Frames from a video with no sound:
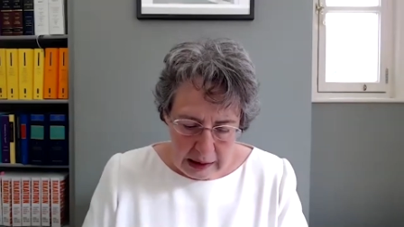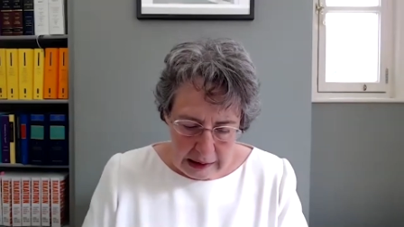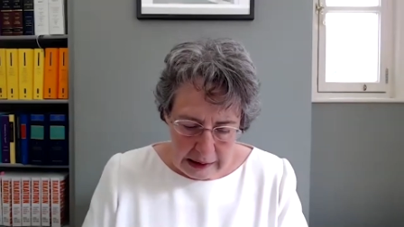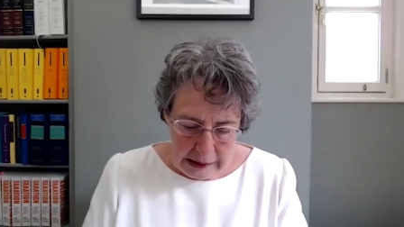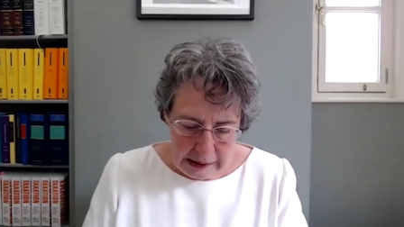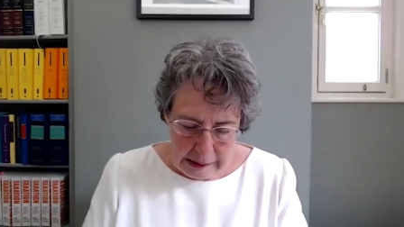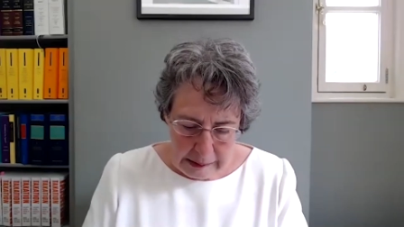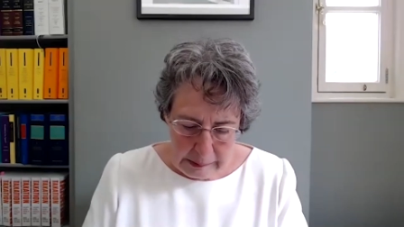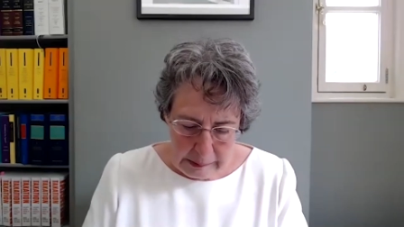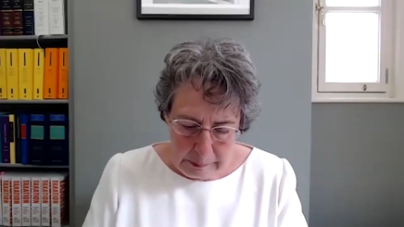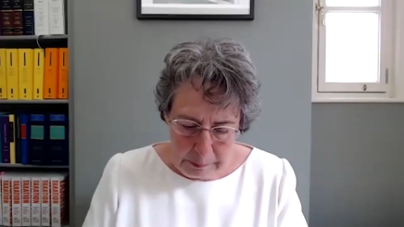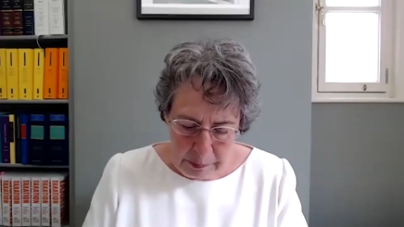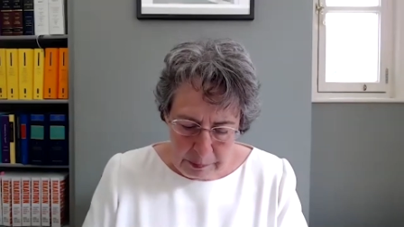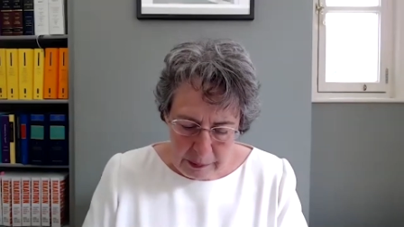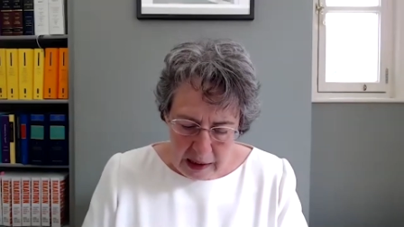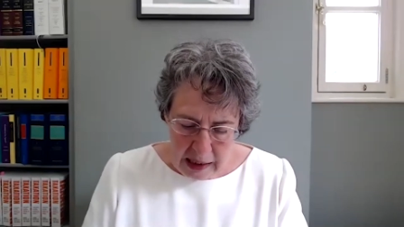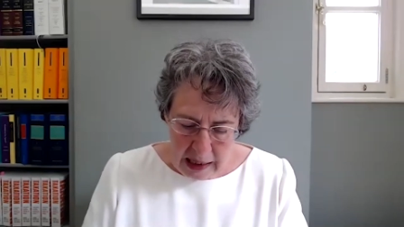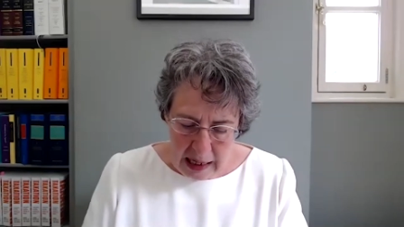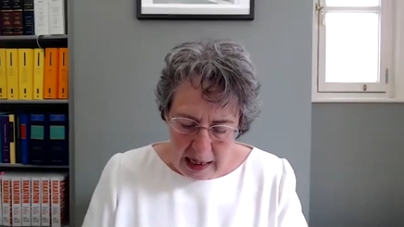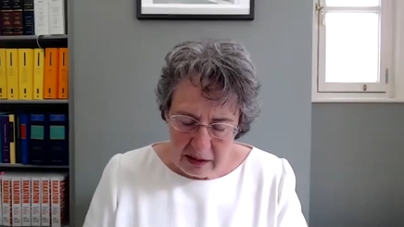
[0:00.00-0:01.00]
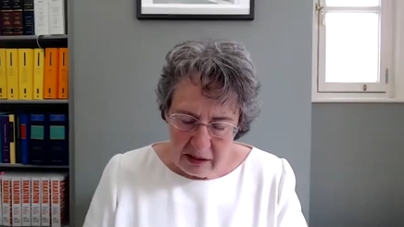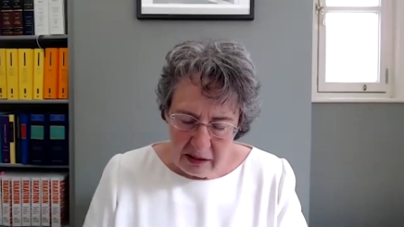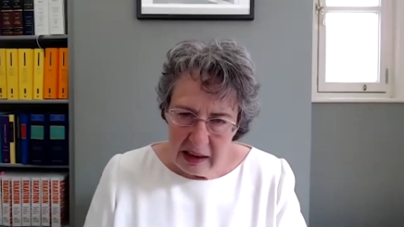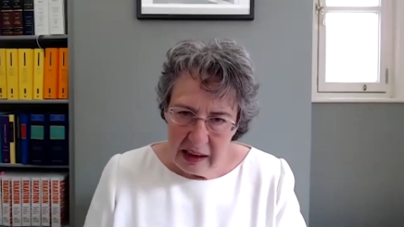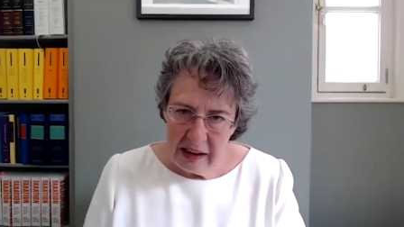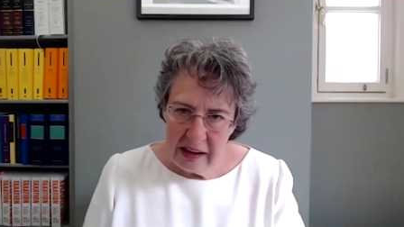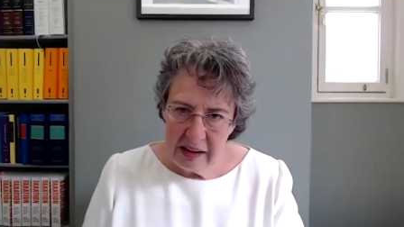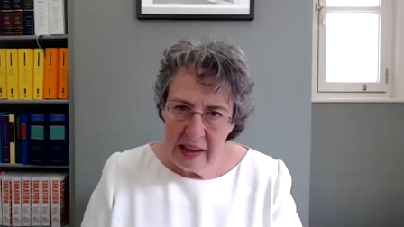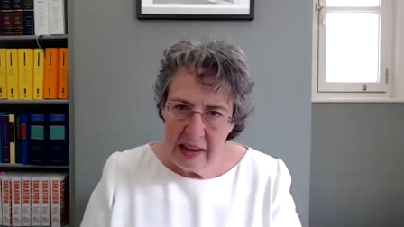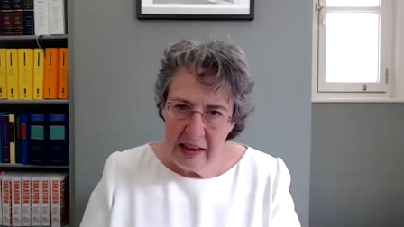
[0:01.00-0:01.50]
Um, and,
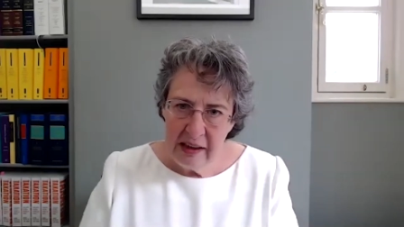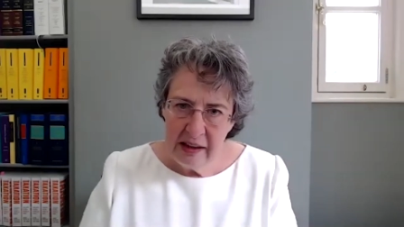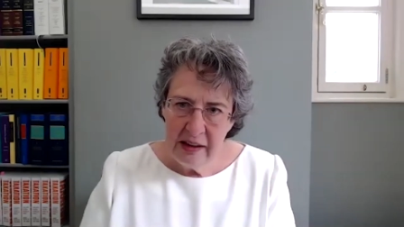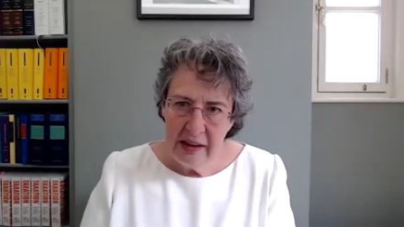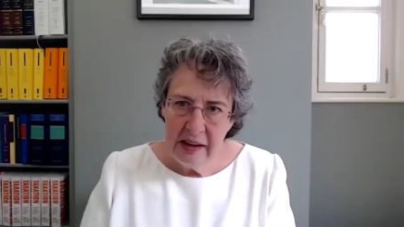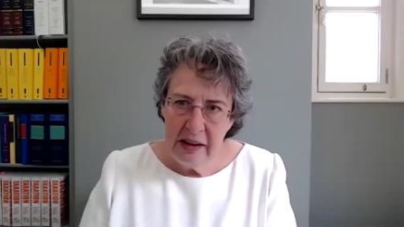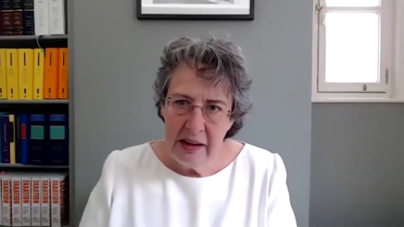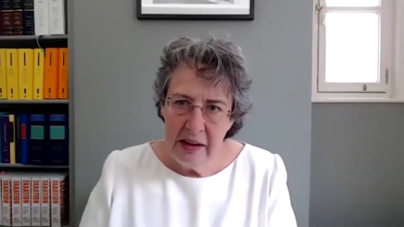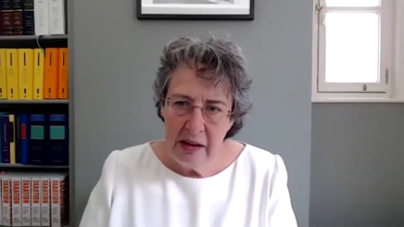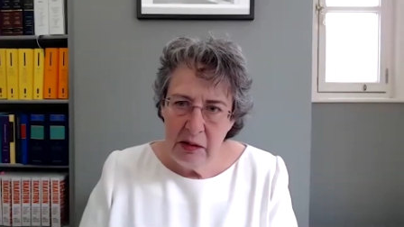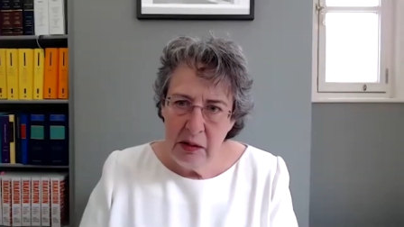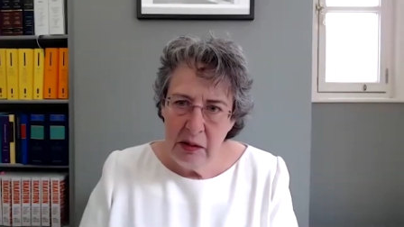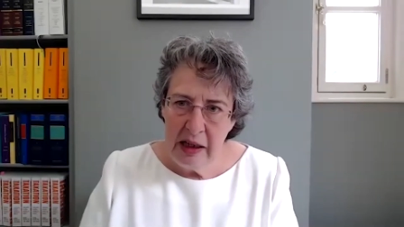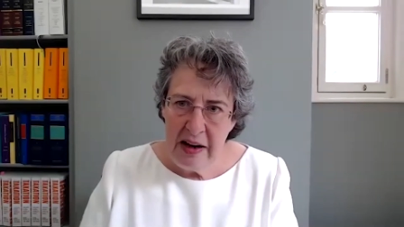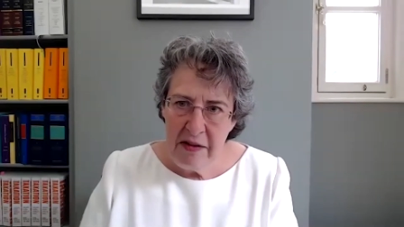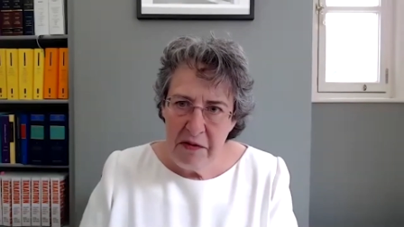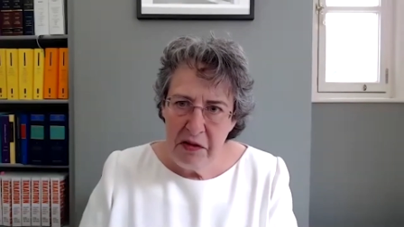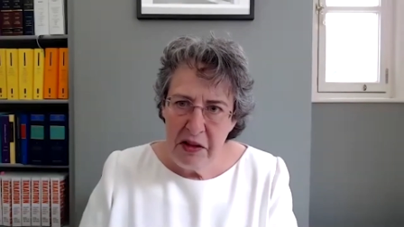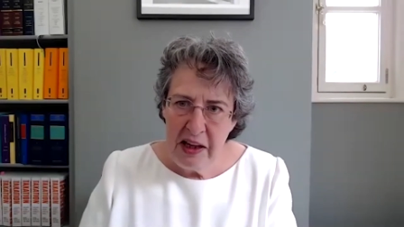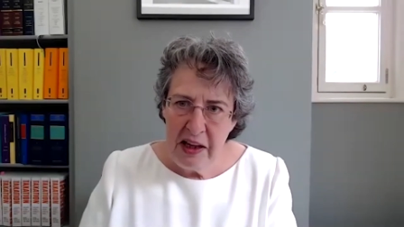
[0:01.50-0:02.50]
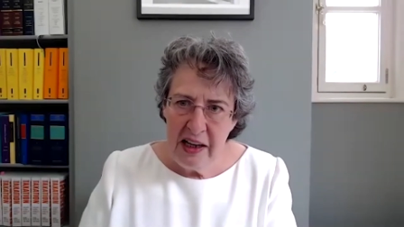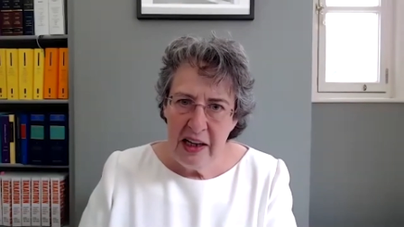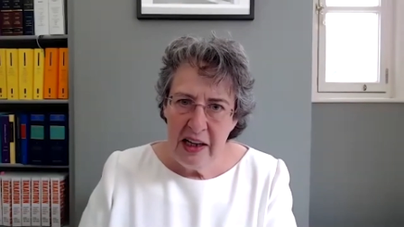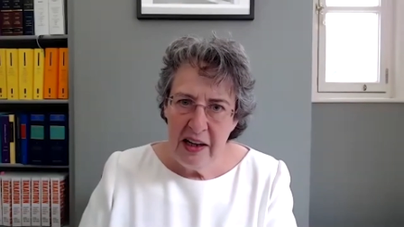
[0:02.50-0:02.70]
and I think if, they,